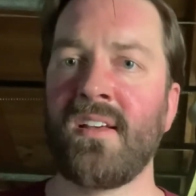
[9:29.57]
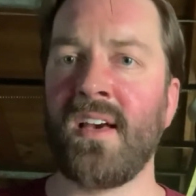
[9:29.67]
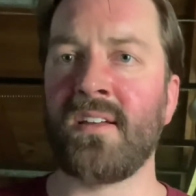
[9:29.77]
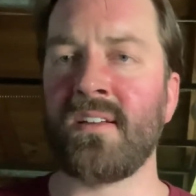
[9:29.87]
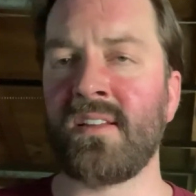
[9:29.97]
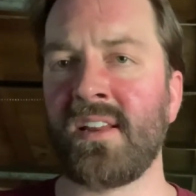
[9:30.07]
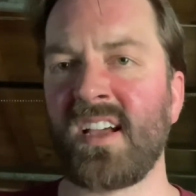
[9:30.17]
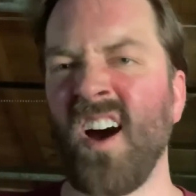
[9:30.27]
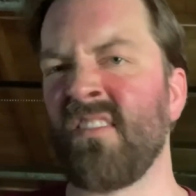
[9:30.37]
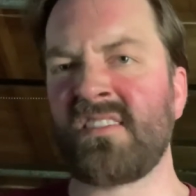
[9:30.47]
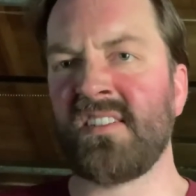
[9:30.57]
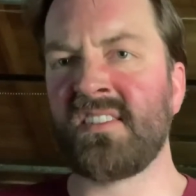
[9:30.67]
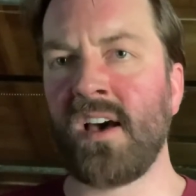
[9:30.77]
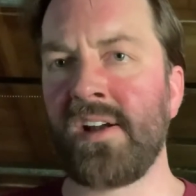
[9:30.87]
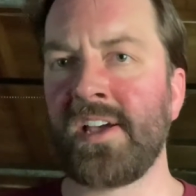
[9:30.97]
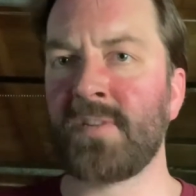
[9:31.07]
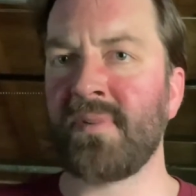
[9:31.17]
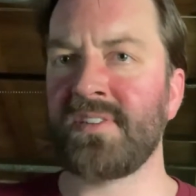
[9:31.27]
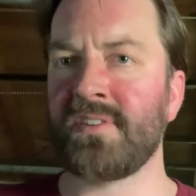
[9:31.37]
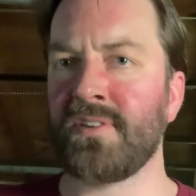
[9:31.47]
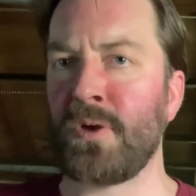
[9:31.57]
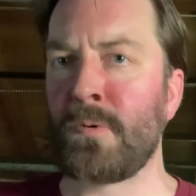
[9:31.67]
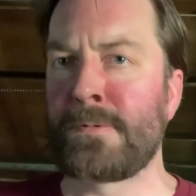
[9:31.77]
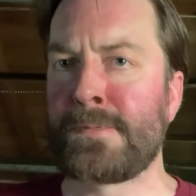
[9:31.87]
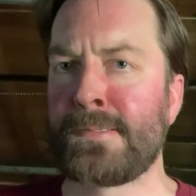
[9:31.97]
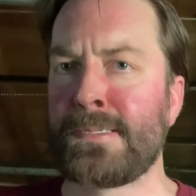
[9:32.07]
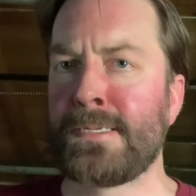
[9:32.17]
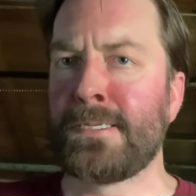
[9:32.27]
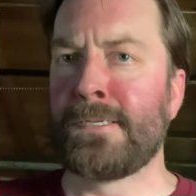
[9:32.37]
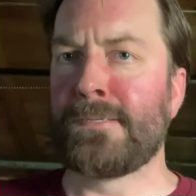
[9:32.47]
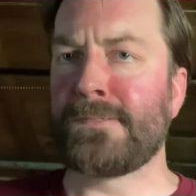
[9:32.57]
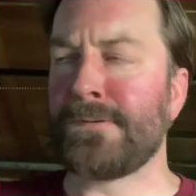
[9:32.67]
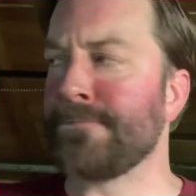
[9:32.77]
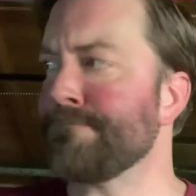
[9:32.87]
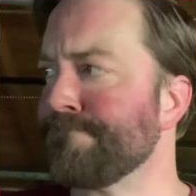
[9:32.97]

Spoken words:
at any college that's not an HBCU. So